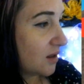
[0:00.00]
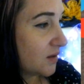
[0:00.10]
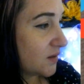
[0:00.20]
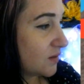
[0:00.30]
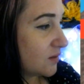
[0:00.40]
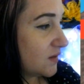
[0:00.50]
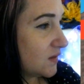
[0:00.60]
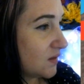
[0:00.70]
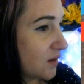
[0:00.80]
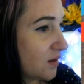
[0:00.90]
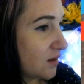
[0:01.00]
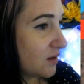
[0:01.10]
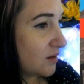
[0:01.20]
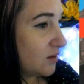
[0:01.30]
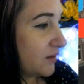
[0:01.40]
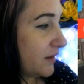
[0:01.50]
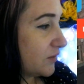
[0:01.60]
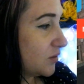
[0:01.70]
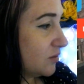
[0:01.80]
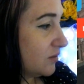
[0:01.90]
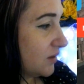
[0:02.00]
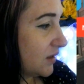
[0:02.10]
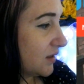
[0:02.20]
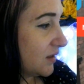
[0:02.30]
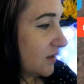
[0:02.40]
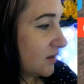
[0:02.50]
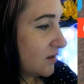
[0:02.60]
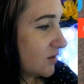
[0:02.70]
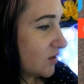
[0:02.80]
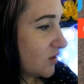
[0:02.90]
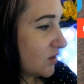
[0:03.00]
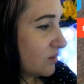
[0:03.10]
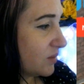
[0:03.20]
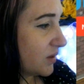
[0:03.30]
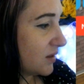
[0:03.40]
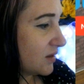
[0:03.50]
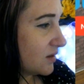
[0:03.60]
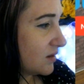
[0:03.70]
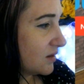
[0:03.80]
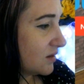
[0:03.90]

So this is our new level, and judging by the